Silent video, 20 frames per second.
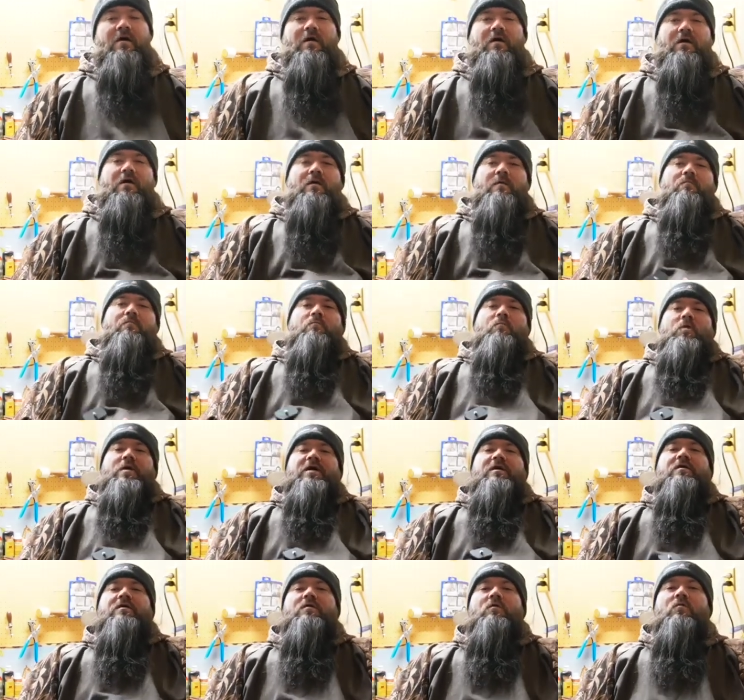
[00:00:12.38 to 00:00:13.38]
Um,
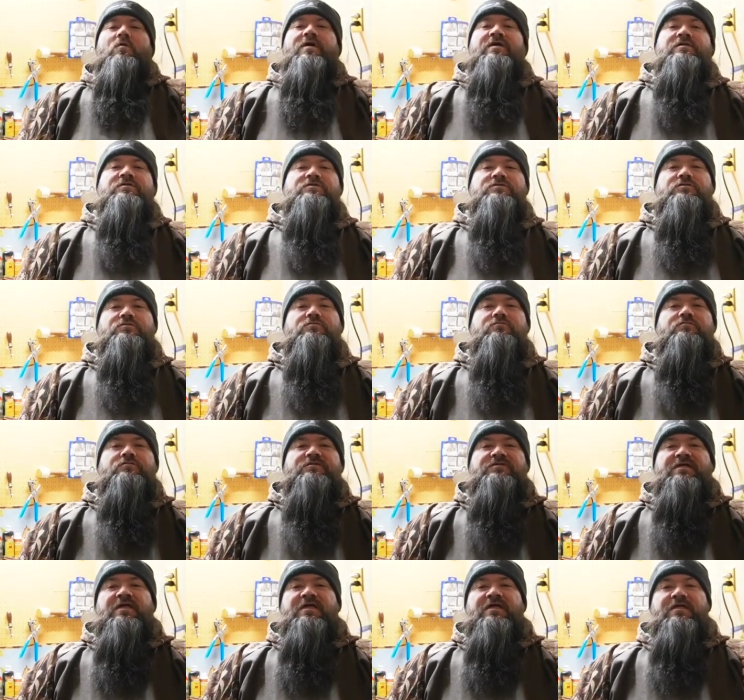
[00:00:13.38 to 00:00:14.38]
we are going to
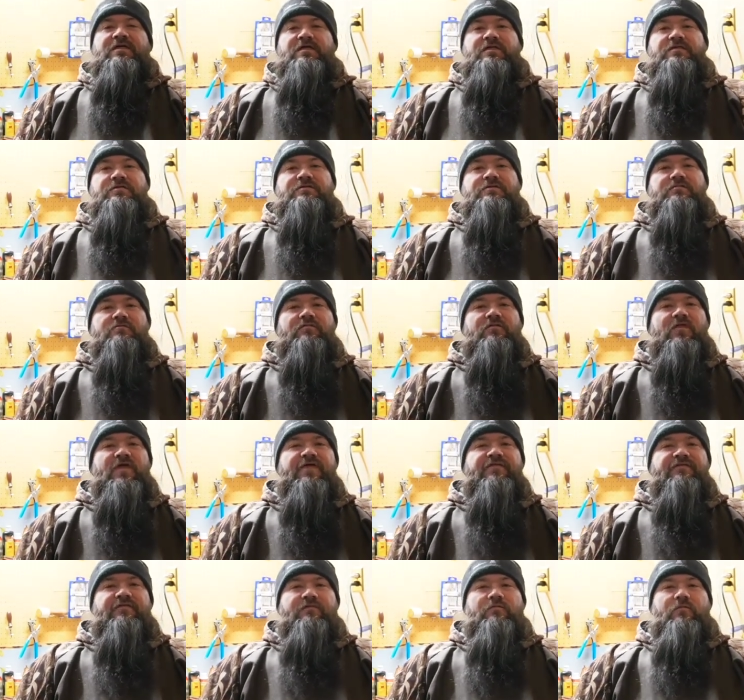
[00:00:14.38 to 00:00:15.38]
dig into
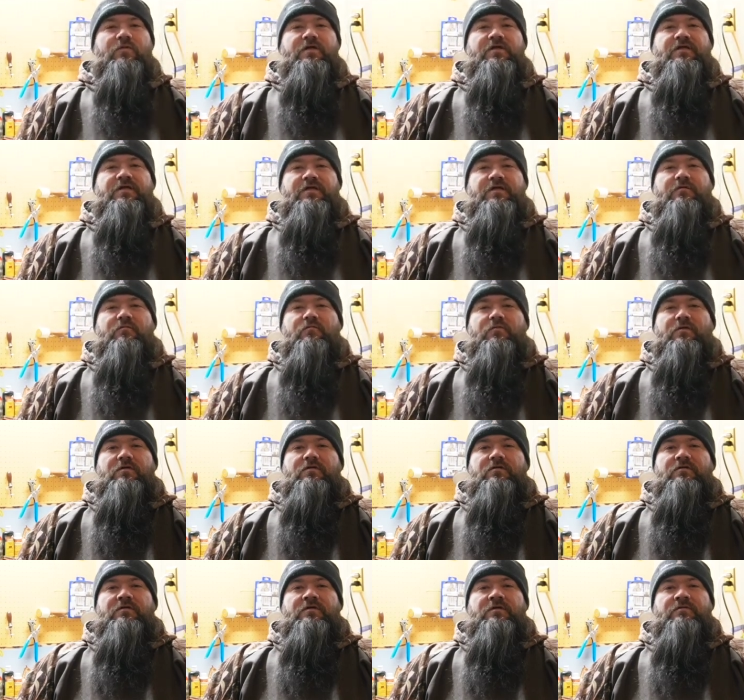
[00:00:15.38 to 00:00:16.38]
leatherworking. We're
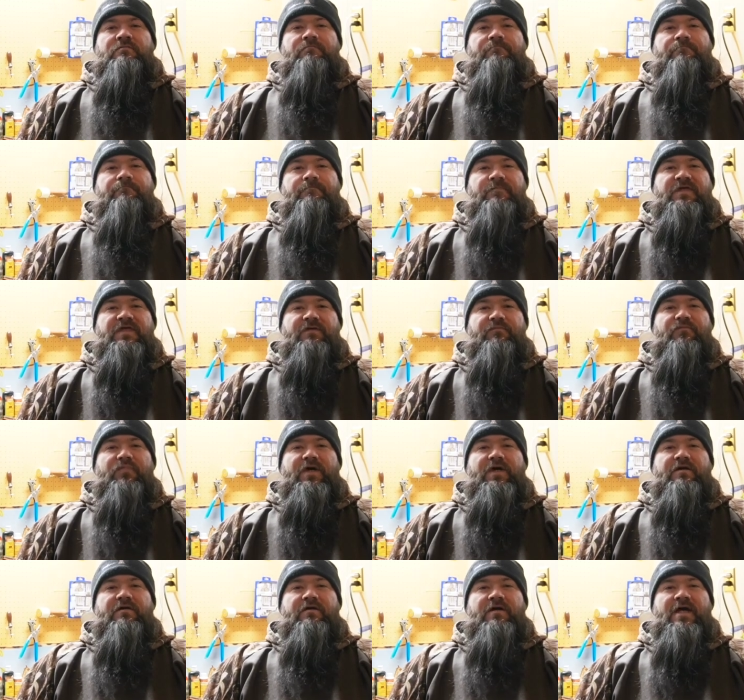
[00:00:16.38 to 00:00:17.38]
going to get
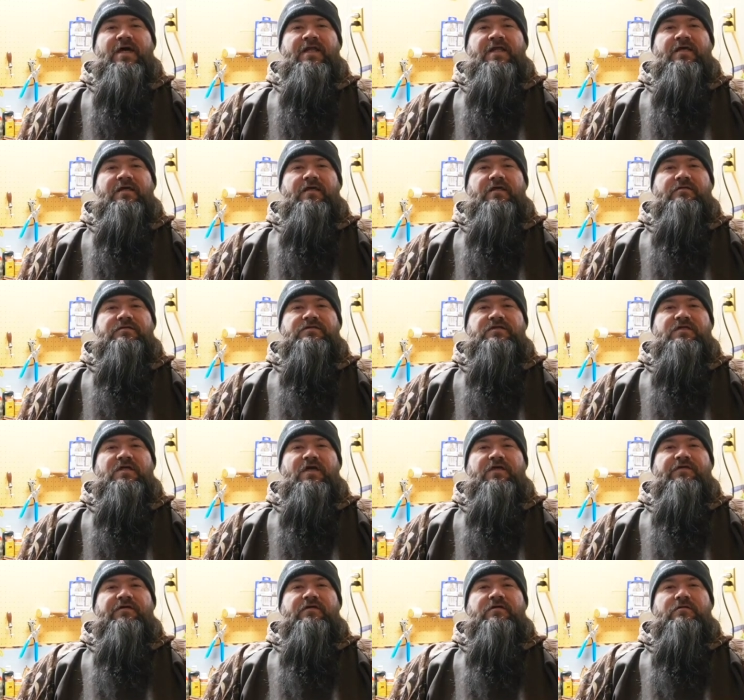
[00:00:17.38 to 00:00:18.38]
better at it
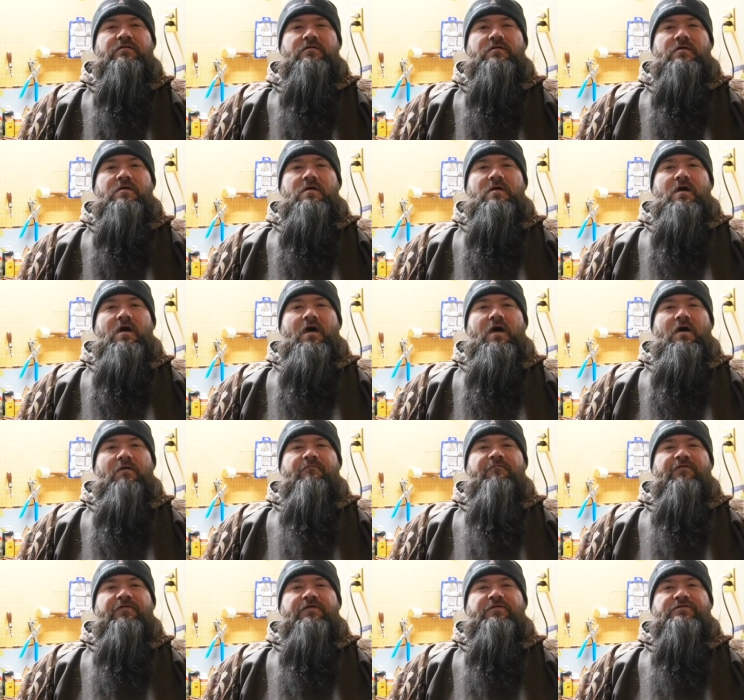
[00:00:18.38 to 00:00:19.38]
together. Uh,
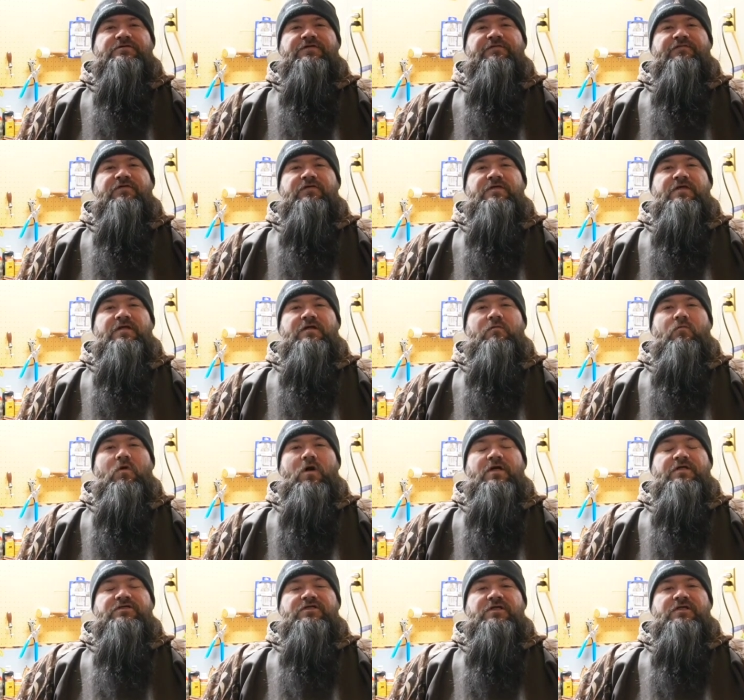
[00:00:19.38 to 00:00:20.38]
for those of you that are
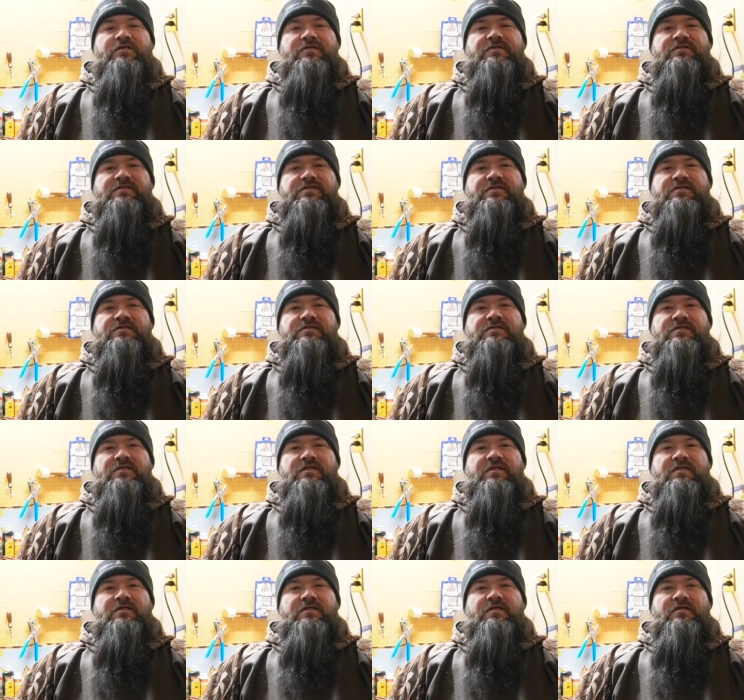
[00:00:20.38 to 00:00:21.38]
watching, this is
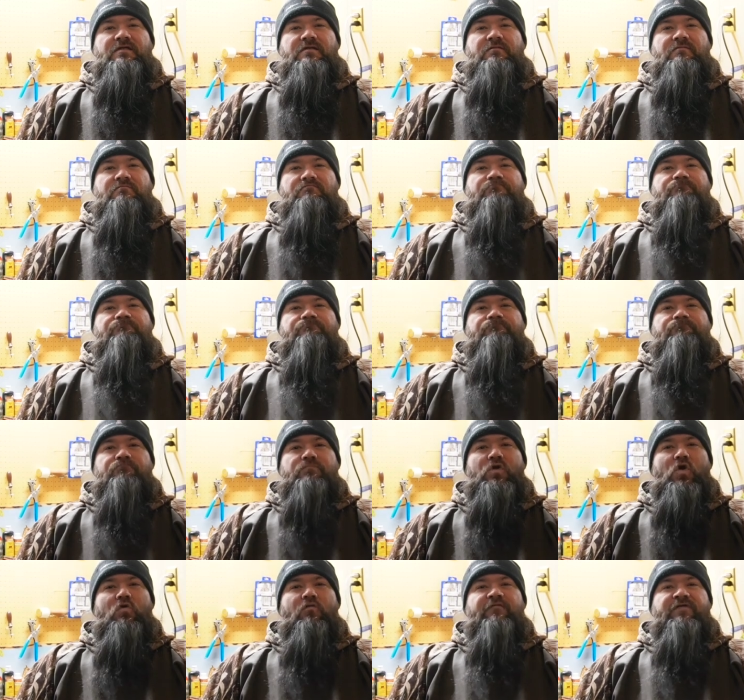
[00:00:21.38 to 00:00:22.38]
an
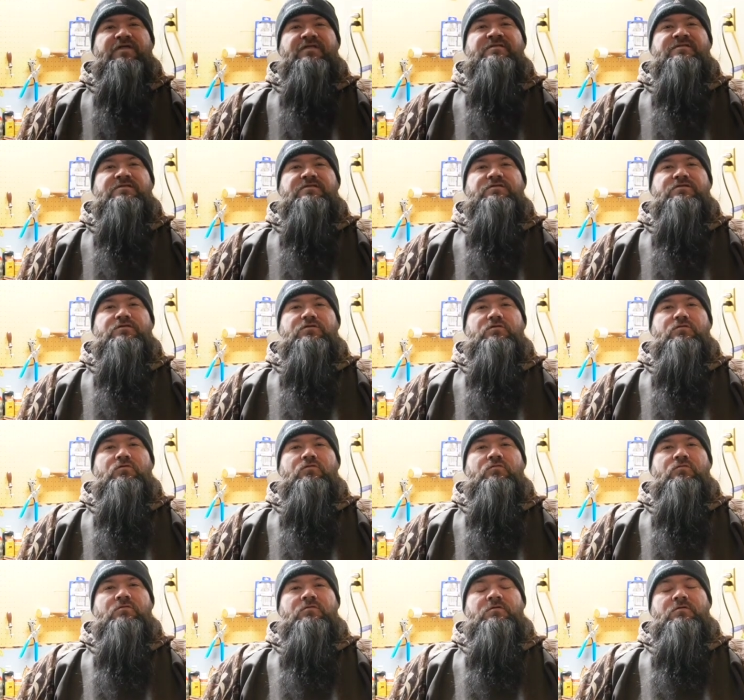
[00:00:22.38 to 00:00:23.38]
novice to,